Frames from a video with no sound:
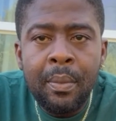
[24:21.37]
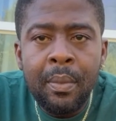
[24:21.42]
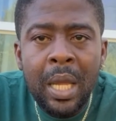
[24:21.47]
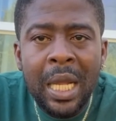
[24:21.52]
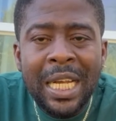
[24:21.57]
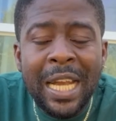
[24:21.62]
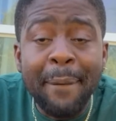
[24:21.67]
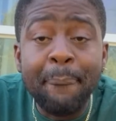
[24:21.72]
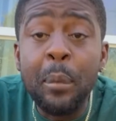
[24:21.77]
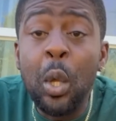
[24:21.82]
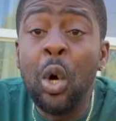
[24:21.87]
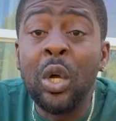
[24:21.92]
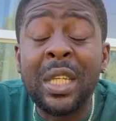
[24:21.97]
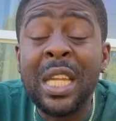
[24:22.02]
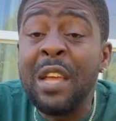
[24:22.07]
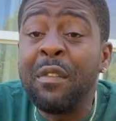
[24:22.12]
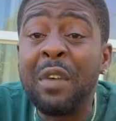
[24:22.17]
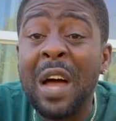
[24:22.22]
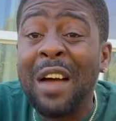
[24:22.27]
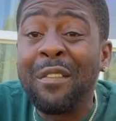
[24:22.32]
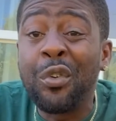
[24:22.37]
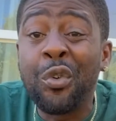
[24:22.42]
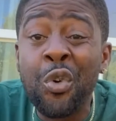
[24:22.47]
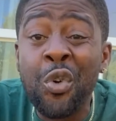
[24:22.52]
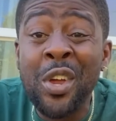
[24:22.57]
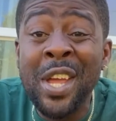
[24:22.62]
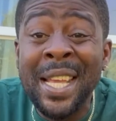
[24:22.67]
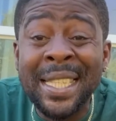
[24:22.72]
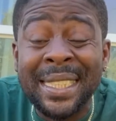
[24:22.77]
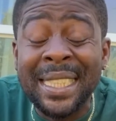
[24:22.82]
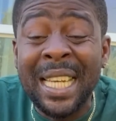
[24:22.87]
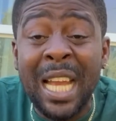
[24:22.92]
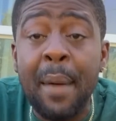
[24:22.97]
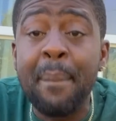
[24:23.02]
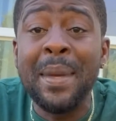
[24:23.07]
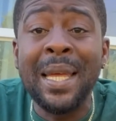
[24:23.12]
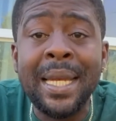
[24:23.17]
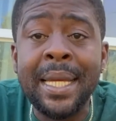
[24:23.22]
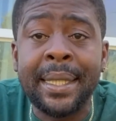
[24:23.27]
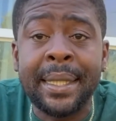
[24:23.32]
Them don't even have
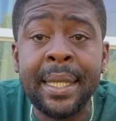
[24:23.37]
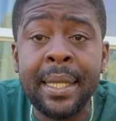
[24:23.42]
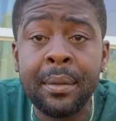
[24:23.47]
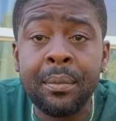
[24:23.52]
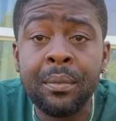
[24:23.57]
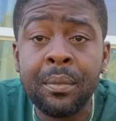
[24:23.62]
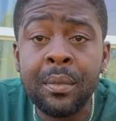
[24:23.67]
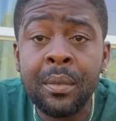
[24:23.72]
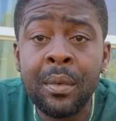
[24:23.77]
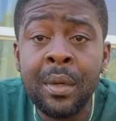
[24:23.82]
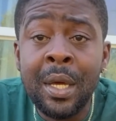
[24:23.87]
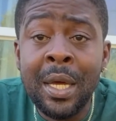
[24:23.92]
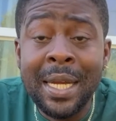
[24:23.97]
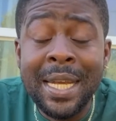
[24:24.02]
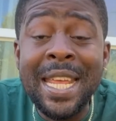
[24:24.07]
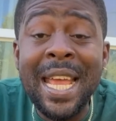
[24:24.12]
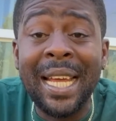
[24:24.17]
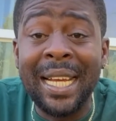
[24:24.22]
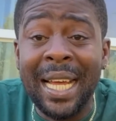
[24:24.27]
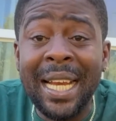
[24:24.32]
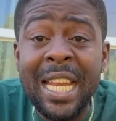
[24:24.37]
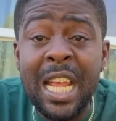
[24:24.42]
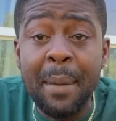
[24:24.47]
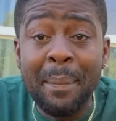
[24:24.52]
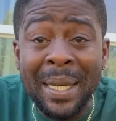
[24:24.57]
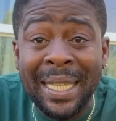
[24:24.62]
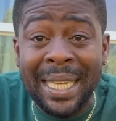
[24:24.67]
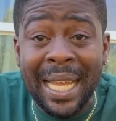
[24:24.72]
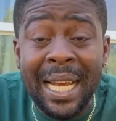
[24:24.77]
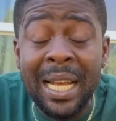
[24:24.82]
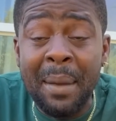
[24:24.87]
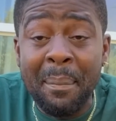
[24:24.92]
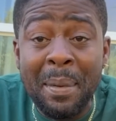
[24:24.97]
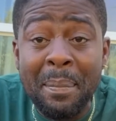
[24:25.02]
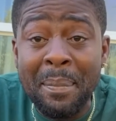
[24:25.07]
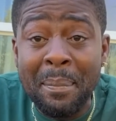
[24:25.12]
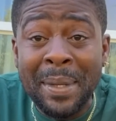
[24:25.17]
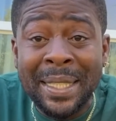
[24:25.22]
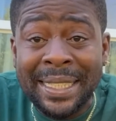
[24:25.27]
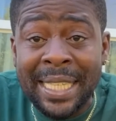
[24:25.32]
reasonability. The other day, me tell
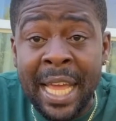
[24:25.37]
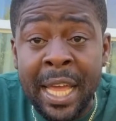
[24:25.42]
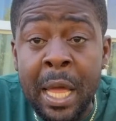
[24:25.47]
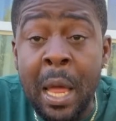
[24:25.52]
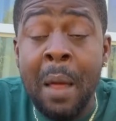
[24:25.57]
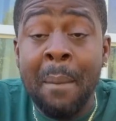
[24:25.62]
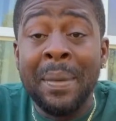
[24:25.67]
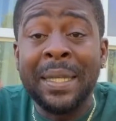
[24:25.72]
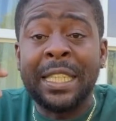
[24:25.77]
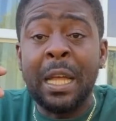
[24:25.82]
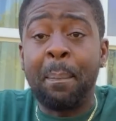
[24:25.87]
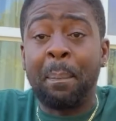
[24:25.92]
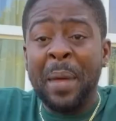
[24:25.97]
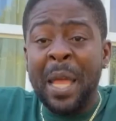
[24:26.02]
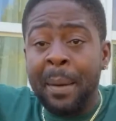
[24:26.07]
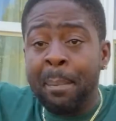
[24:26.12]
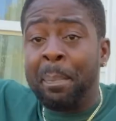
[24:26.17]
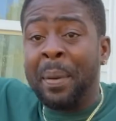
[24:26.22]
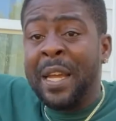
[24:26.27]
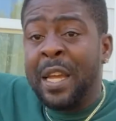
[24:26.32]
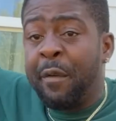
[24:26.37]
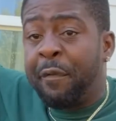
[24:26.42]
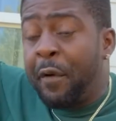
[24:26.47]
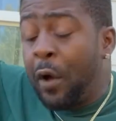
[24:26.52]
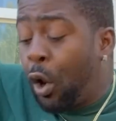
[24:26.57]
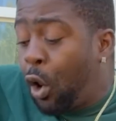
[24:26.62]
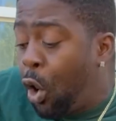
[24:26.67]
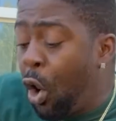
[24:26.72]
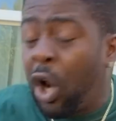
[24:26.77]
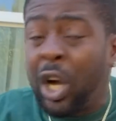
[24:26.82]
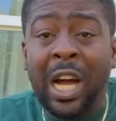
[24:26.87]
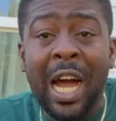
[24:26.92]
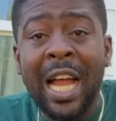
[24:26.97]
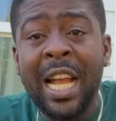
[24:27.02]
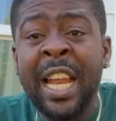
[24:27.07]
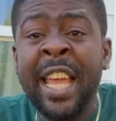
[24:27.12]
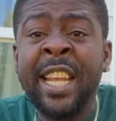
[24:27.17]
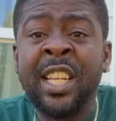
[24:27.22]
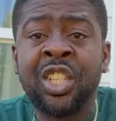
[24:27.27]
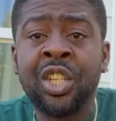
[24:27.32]
them, me say, me say, Pitney for go
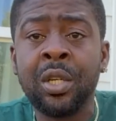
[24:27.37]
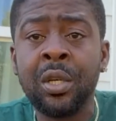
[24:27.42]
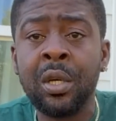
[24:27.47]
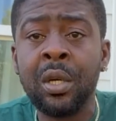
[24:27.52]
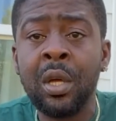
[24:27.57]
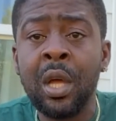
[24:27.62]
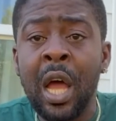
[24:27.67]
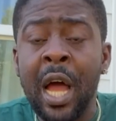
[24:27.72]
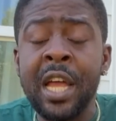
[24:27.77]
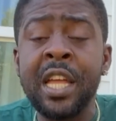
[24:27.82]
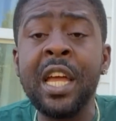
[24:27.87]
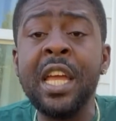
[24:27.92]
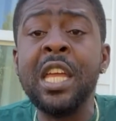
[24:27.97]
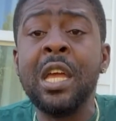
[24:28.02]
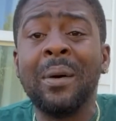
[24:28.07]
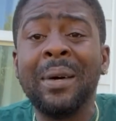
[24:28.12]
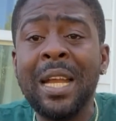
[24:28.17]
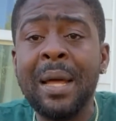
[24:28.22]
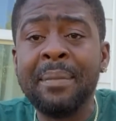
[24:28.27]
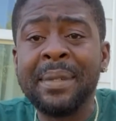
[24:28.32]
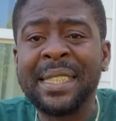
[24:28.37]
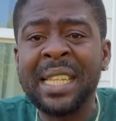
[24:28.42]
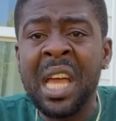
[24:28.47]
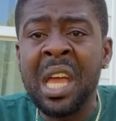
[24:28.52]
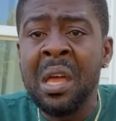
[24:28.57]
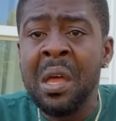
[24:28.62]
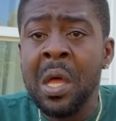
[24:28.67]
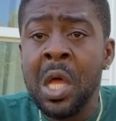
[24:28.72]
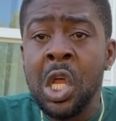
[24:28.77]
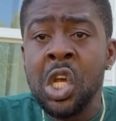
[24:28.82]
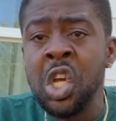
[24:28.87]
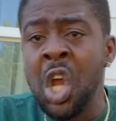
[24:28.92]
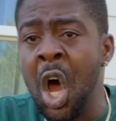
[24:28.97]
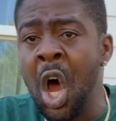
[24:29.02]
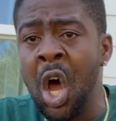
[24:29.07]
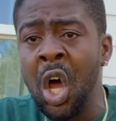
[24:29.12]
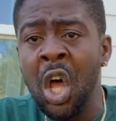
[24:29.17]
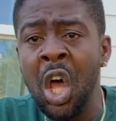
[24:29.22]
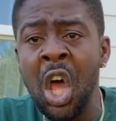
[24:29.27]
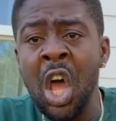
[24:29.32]
college. And you hear them say,
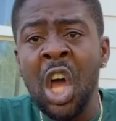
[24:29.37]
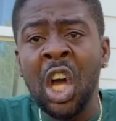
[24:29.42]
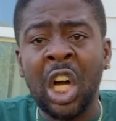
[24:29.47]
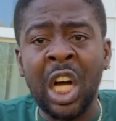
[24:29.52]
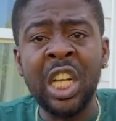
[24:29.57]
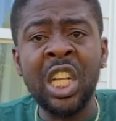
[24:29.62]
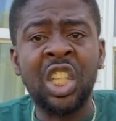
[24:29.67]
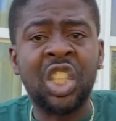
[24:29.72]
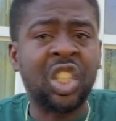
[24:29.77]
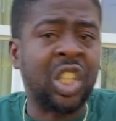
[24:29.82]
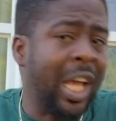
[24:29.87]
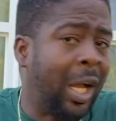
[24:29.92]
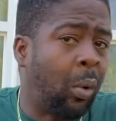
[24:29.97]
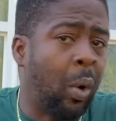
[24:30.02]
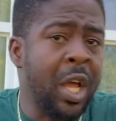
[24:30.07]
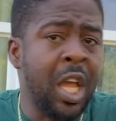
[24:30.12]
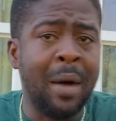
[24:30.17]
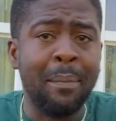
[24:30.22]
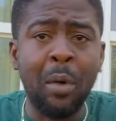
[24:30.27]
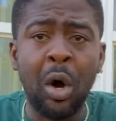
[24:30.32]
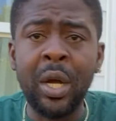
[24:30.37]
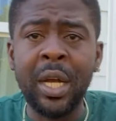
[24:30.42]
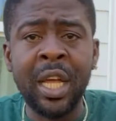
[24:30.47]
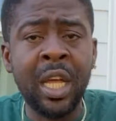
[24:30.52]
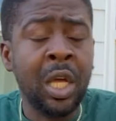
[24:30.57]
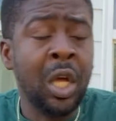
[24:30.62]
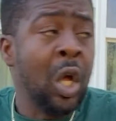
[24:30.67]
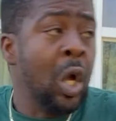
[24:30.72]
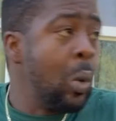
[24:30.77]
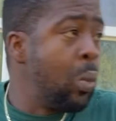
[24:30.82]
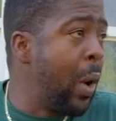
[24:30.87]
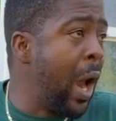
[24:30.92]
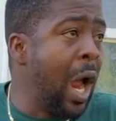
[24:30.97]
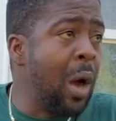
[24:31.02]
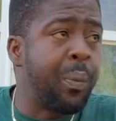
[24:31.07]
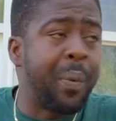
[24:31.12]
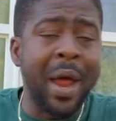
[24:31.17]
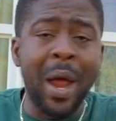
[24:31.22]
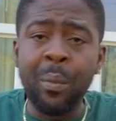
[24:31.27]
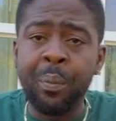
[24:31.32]
no, college take away your money. Way,
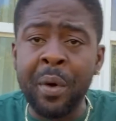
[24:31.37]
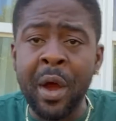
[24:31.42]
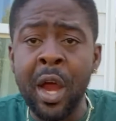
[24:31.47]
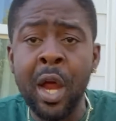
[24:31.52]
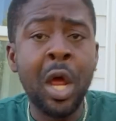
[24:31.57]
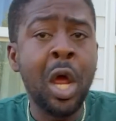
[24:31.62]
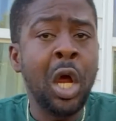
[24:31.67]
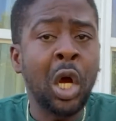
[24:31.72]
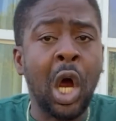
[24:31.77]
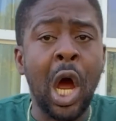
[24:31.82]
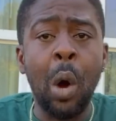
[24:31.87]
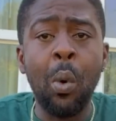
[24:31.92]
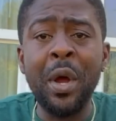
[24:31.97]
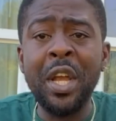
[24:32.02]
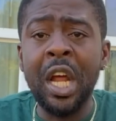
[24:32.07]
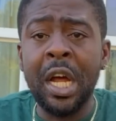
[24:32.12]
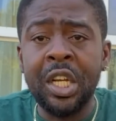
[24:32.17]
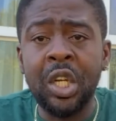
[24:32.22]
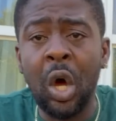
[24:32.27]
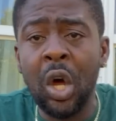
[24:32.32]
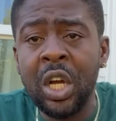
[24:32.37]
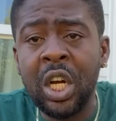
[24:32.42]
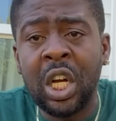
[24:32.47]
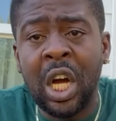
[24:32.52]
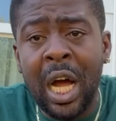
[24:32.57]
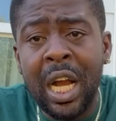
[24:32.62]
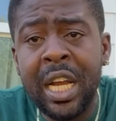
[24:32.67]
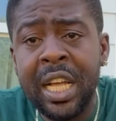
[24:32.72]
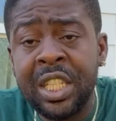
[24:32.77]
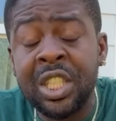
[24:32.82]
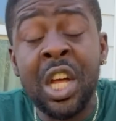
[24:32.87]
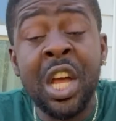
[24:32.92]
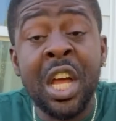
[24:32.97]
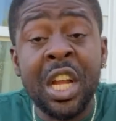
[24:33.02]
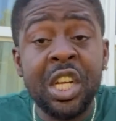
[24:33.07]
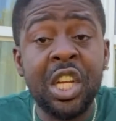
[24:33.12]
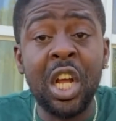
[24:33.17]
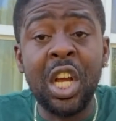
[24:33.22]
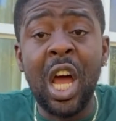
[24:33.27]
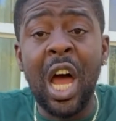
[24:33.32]
way, way. Because when you're done college,
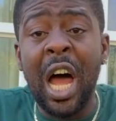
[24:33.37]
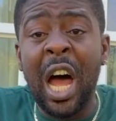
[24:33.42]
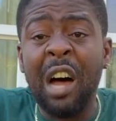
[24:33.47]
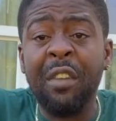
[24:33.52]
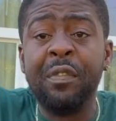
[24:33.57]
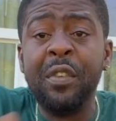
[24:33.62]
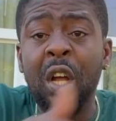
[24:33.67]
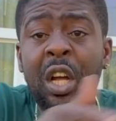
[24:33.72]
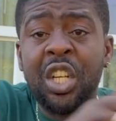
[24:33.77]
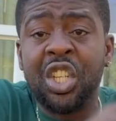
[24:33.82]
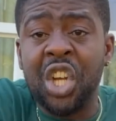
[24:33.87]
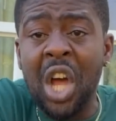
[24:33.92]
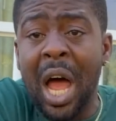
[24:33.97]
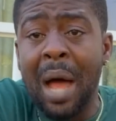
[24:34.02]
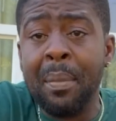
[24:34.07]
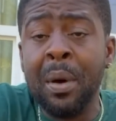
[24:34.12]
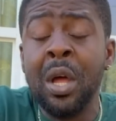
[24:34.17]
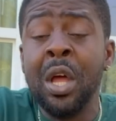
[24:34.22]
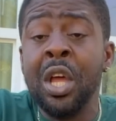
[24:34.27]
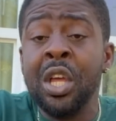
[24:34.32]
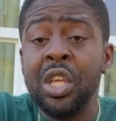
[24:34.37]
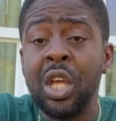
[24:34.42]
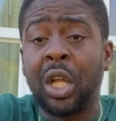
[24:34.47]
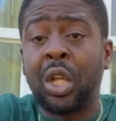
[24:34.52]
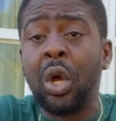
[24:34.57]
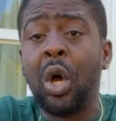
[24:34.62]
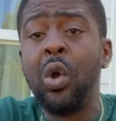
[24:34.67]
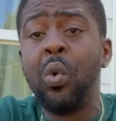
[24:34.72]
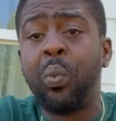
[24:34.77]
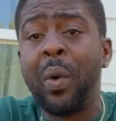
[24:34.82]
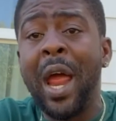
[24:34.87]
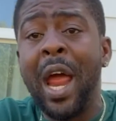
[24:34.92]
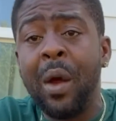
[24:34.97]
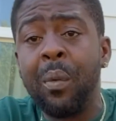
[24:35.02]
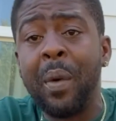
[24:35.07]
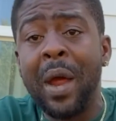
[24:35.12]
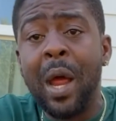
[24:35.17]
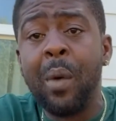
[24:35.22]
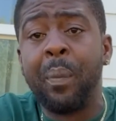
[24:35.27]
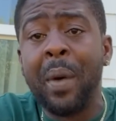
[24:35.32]
you are not have no job. You turn way,
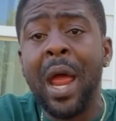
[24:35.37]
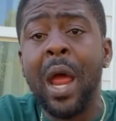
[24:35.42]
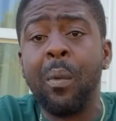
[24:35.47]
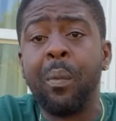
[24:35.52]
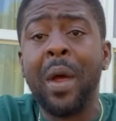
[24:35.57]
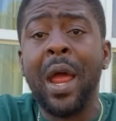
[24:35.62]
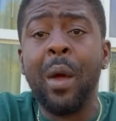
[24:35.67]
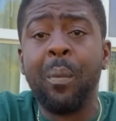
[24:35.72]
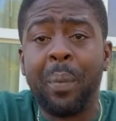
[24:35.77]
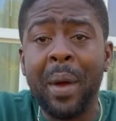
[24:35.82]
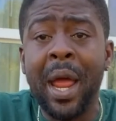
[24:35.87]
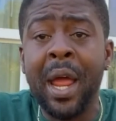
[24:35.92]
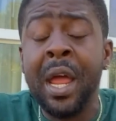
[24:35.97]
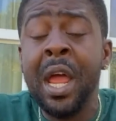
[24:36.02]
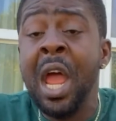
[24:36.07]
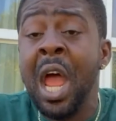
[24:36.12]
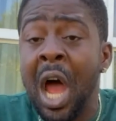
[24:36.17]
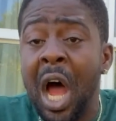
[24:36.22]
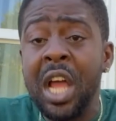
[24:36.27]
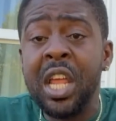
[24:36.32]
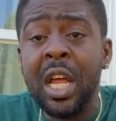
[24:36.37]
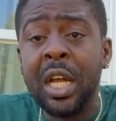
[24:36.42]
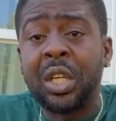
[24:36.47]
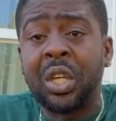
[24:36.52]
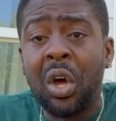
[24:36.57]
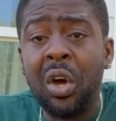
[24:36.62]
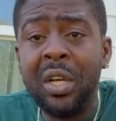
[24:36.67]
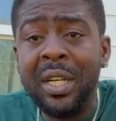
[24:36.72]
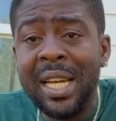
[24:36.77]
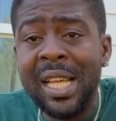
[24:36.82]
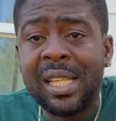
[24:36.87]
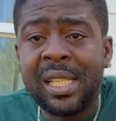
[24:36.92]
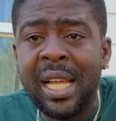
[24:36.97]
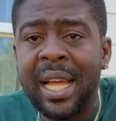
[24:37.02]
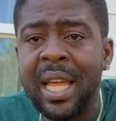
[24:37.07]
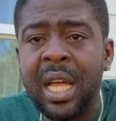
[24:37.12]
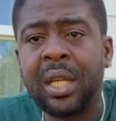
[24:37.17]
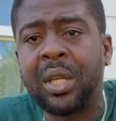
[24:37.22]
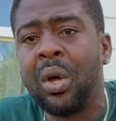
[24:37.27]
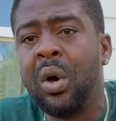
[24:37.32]
way, way, way, way. And you turn this and
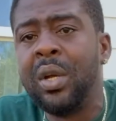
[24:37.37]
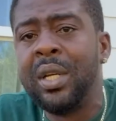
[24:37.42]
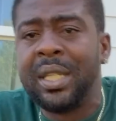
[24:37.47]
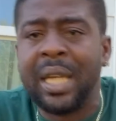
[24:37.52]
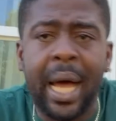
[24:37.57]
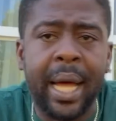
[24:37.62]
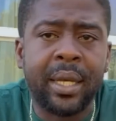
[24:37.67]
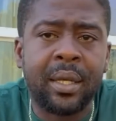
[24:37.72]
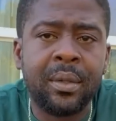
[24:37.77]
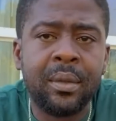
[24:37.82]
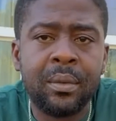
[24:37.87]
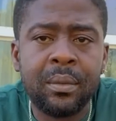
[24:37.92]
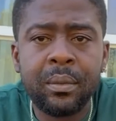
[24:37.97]
you turn that.